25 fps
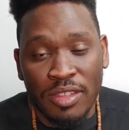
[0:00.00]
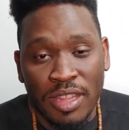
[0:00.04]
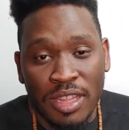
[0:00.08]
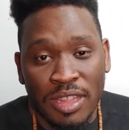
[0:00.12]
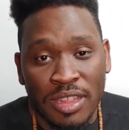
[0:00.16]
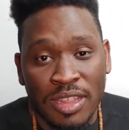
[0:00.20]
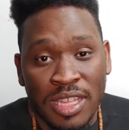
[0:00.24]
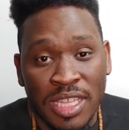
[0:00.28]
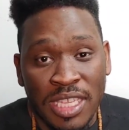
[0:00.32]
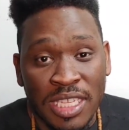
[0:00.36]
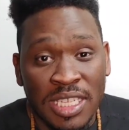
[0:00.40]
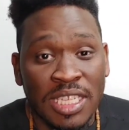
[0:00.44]

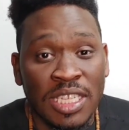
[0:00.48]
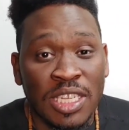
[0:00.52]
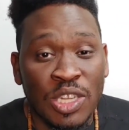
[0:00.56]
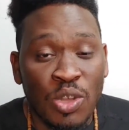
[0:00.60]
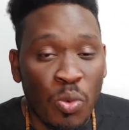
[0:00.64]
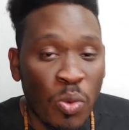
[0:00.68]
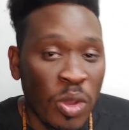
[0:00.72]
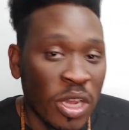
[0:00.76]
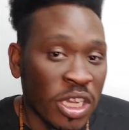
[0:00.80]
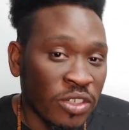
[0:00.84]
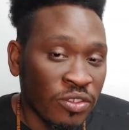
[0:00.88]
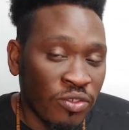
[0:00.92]
This is a
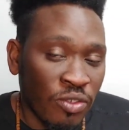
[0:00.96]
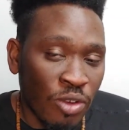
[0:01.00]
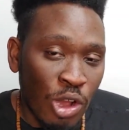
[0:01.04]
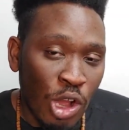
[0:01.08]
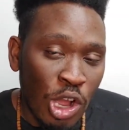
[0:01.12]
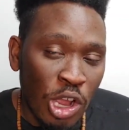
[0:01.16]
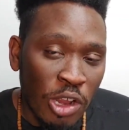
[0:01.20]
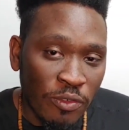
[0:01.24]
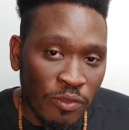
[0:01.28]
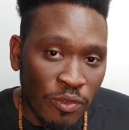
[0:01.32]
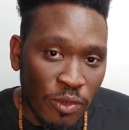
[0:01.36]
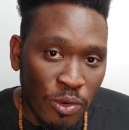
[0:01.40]
wasteful
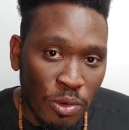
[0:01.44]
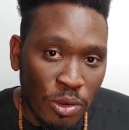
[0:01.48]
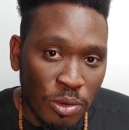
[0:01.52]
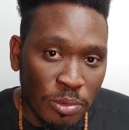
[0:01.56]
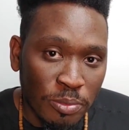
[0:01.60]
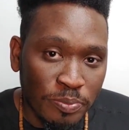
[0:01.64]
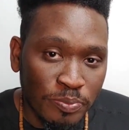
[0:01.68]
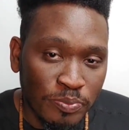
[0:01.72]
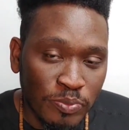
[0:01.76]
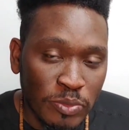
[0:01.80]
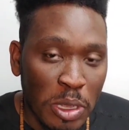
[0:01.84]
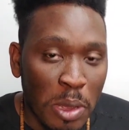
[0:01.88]
art
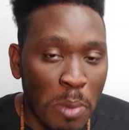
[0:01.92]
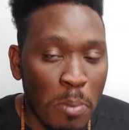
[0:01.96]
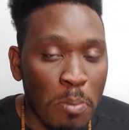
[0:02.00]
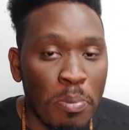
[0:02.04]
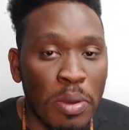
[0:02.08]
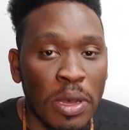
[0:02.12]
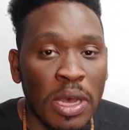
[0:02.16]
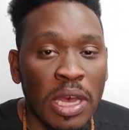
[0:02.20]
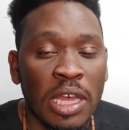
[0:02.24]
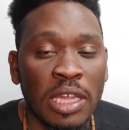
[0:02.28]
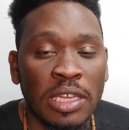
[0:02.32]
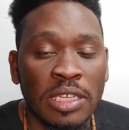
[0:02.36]
form,
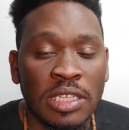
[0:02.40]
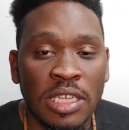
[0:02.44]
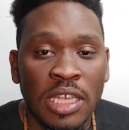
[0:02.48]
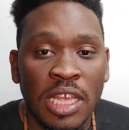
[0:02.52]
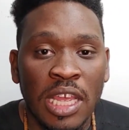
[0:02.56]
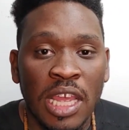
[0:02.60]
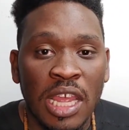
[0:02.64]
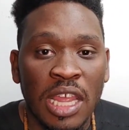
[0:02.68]
but